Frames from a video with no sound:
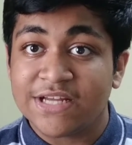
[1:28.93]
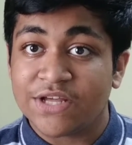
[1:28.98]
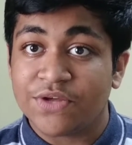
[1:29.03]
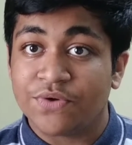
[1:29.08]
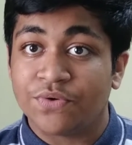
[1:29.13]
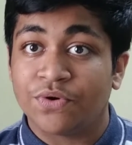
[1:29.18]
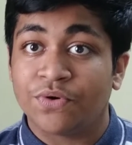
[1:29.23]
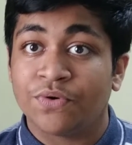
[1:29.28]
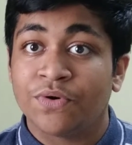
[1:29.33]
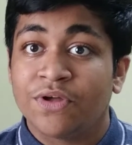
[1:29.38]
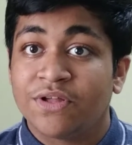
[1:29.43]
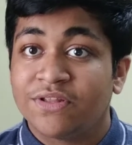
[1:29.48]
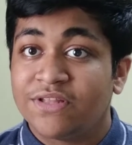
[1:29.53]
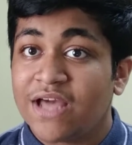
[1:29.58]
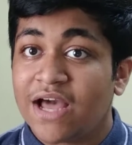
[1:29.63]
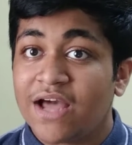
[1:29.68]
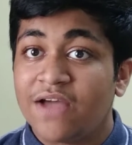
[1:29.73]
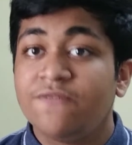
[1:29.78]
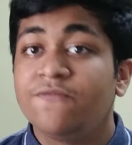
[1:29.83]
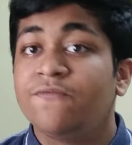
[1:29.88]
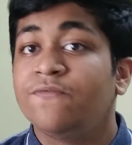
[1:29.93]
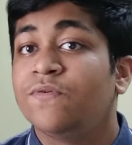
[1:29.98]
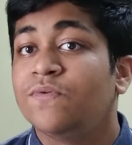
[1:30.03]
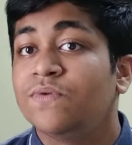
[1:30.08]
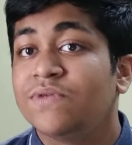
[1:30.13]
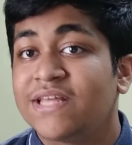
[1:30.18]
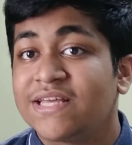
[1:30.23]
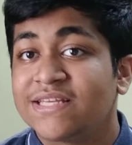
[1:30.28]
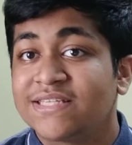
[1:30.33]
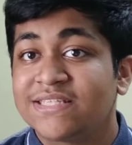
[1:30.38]
You know, the
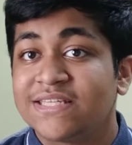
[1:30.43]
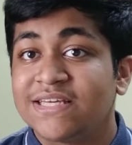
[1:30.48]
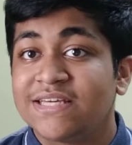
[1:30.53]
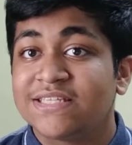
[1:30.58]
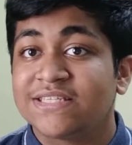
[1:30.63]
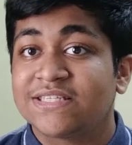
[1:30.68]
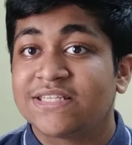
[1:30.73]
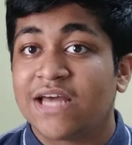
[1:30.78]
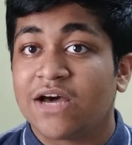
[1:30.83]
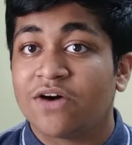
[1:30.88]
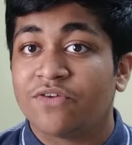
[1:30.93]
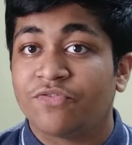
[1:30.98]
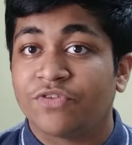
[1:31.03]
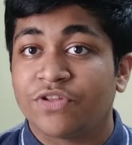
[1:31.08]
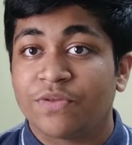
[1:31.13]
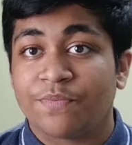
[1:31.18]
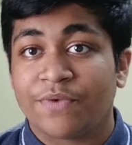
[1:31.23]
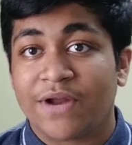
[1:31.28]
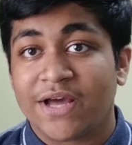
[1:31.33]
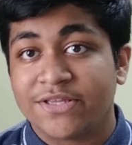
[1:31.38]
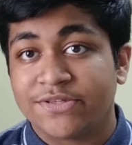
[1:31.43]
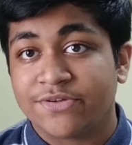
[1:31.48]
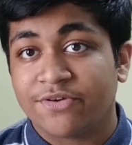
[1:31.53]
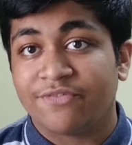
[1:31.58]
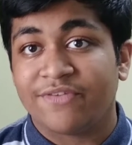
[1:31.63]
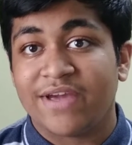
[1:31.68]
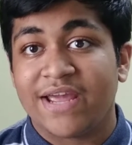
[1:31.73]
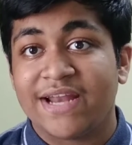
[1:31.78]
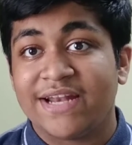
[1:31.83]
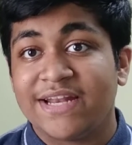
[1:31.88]
iPhone SE is now for the price of
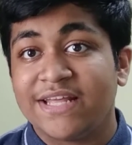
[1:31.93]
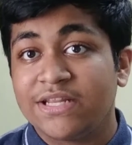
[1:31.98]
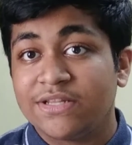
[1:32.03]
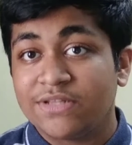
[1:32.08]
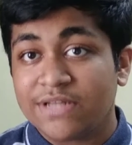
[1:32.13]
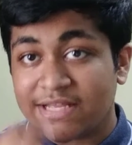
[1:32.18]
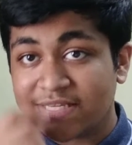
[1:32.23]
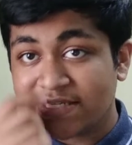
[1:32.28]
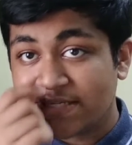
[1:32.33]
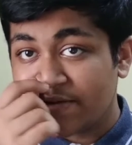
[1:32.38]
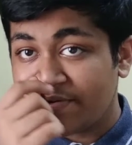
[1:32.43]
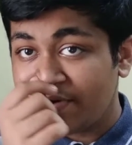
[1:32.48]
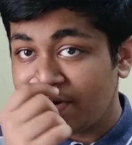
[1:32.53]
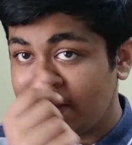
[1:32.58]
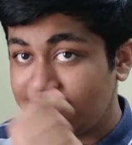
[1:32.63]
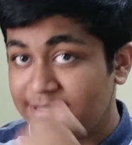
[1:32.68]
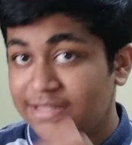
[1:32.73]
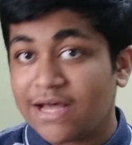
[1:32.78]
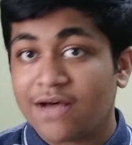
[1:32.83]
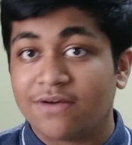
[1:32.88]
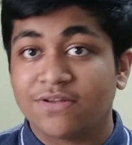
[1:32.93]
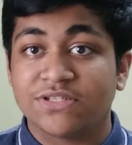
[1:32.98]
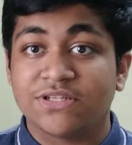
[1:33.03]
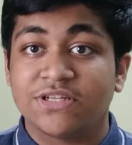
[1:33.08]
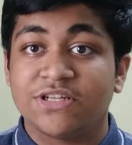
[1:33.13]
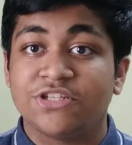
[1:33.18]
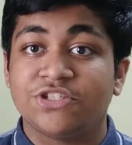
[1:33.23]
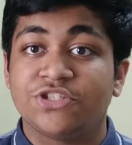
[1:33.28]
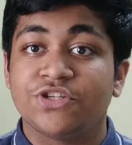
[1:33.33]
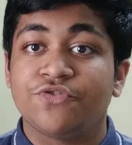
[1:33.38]
18 and 17,000
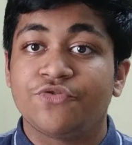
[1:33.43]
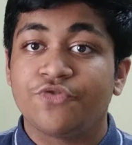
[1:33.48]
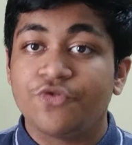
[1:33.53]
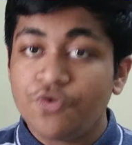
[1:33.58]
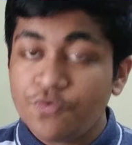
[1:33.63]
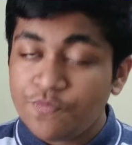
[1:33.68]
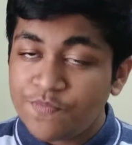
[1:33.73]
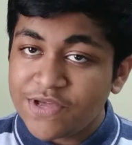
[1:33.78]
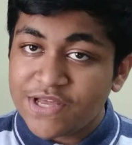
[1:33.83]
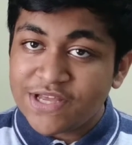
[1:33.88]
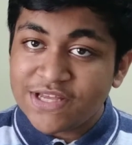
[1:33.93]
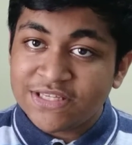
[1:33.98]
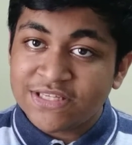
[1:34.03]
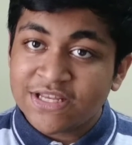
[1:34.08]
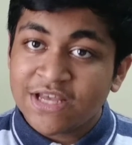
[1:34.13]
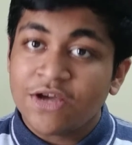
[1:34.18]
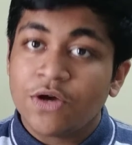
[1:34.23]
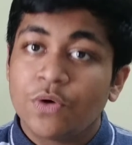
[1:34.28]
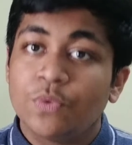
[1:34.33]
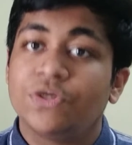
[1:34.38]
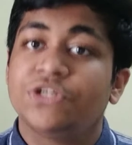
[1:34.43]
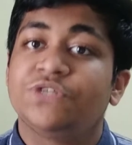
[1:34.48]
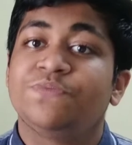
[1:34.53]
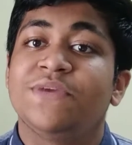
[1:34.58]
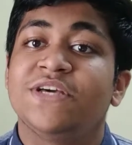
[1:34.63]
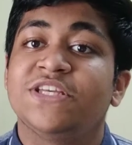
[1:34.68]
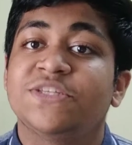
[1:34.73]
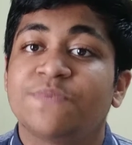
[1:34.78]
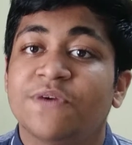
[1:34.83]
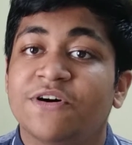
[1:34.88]
Indian rupees, which
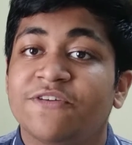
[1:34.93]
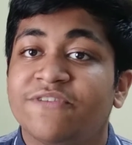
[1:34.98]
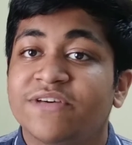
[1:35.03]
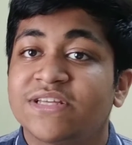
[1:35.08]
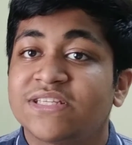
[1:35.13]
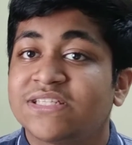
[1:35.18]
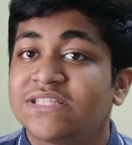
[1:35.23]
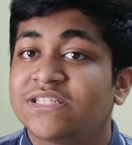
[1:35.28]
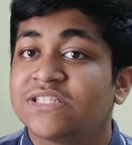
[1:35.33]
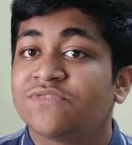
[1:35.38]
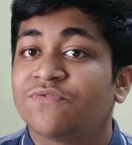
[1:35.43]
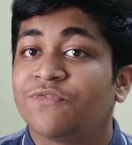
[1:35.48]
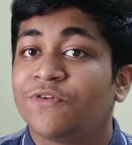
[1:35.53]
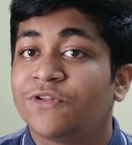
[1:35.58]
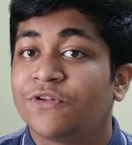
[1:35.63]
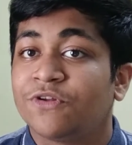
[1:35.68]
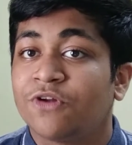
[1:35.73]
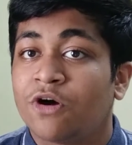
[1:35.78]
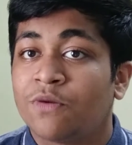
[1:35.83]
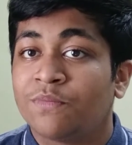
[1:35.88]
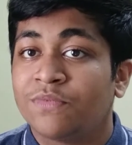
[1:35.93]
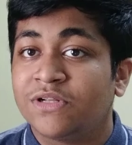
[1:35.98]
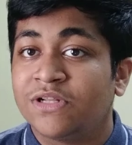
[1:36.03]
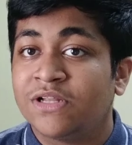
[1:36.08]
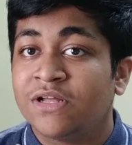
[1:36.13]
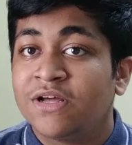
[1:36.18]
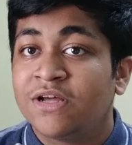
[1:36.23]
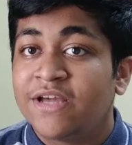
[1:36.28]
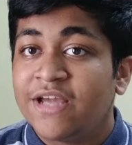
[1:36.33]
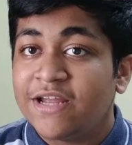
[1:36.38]
makes perfect sense for a normal
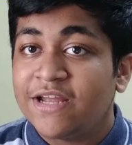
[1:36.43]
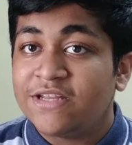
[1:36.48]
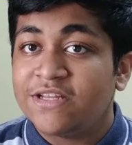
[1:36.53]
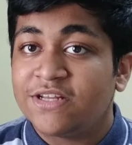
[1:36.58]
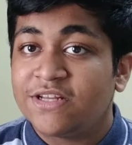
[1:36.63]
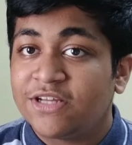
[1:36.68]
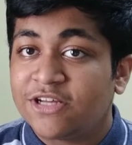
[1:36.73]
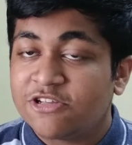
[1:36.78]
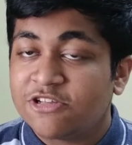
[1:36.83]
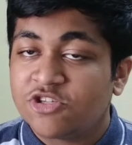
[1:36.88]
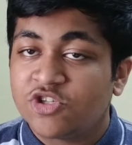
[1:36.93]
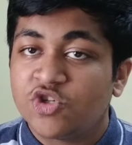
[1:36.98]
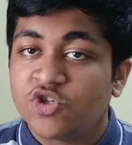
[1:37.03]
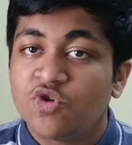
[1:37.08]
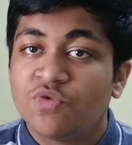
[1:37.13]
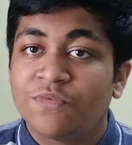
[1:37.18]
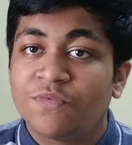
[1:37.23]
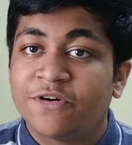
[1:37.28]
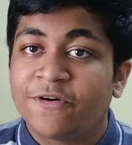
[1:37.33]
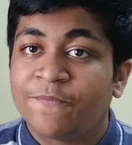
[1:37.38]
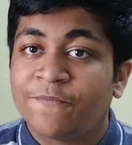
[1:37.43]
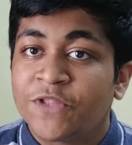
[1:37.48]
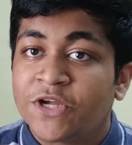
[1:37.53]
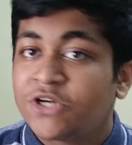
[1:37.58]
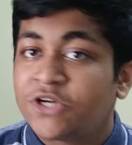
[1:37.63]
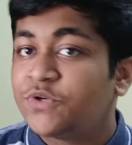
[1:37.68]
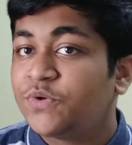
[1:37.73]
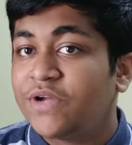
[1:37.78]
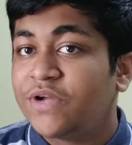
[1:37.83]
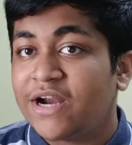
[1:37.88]
Indian consumer
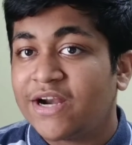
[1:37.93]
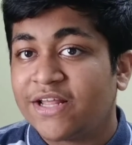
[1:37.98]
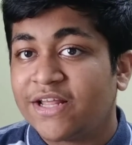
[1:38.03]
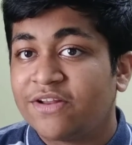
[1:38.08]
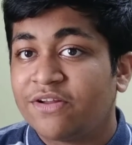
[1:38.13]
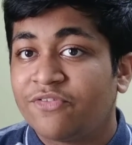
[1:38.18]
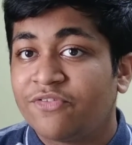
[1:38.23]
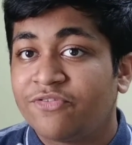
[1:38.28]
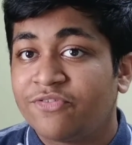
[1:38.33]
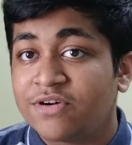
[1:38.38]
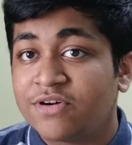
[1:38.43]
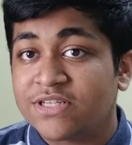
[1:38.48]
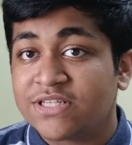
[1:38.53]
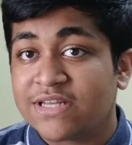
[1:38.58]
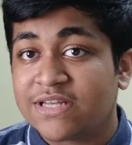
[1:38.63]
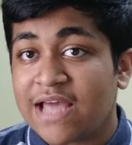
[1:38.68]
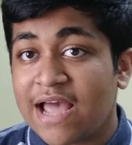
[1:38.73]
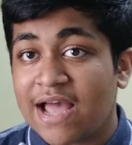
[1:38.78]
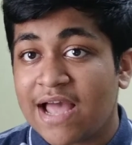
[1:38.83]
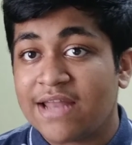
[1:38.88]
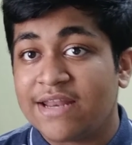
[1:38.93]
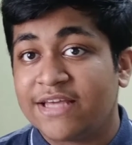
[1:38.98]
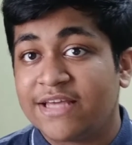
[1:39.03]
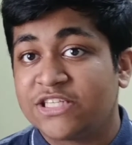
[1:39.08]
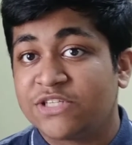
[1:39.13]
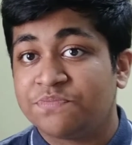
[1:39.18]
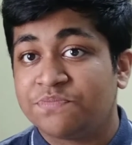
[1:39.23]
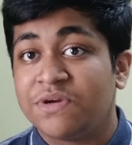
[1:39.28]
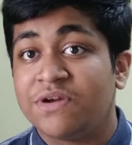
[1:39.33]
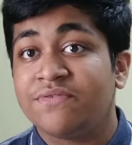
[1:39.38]
to get a first-hand
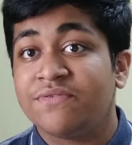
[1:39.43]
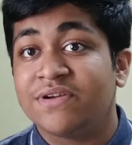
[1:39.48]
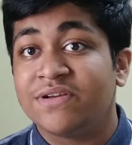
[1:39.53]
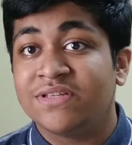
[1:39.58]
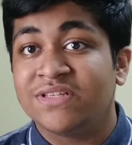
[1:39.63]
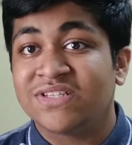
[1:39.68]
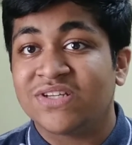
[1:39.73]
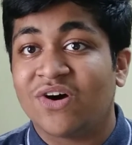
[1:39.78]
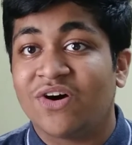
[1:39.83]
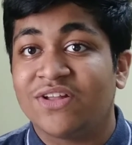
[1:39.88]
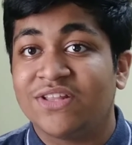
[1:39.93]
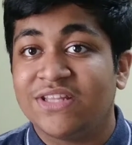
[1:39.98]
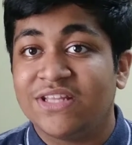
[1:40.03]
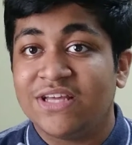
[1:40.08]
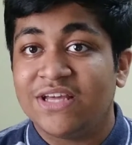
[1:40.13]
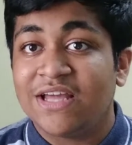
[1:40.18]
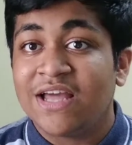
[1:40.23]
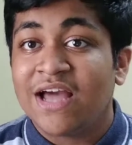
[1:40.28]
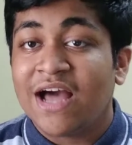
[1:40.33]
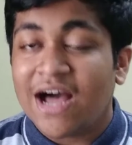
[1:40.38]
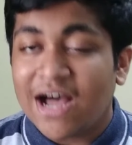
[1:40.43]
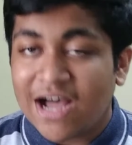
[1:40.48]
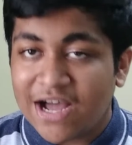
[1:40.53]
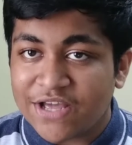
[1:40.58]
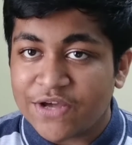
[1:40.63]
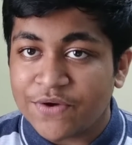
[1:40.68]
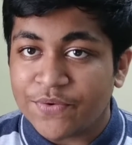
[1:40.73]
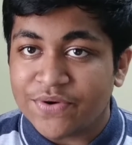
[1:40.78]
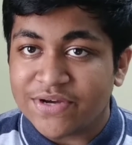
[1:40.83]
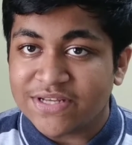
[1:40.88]
experience on the
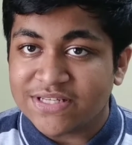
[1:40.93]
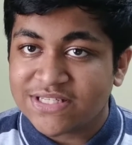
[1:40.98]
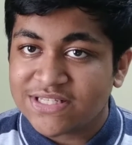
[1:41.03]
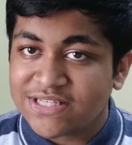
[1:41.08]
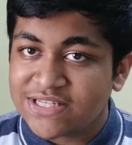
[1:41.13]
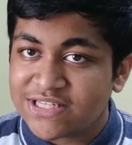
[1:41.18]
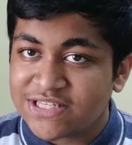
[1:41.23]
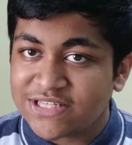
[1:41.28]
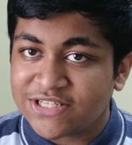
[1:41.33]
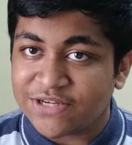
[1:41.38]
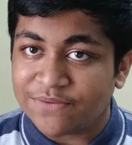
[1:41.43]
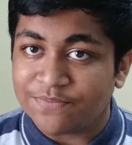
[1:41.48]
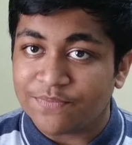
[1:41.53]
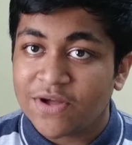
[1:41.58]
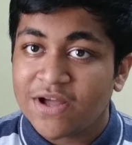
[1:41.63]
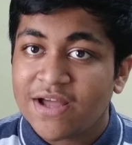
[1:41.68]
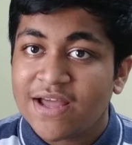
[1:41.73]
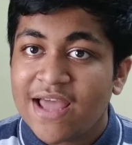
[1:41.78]
iOS system.